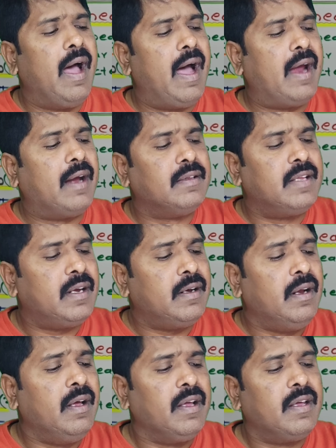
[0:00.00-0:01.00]
And
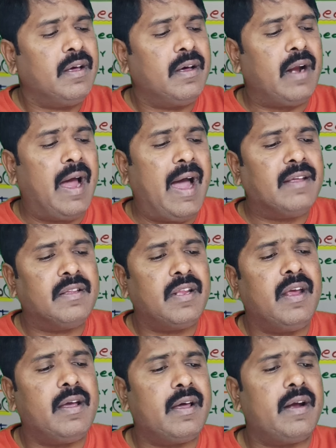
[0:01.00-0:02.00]
then here
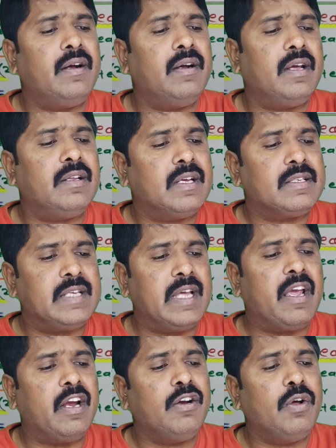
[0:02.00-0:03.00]
I3 current in the
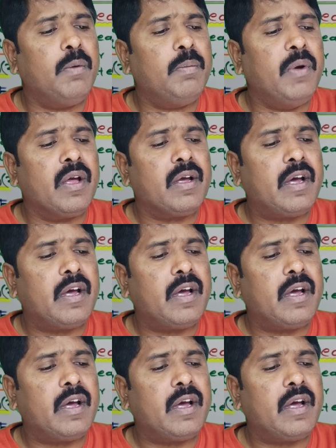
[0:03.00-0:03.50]
second loop,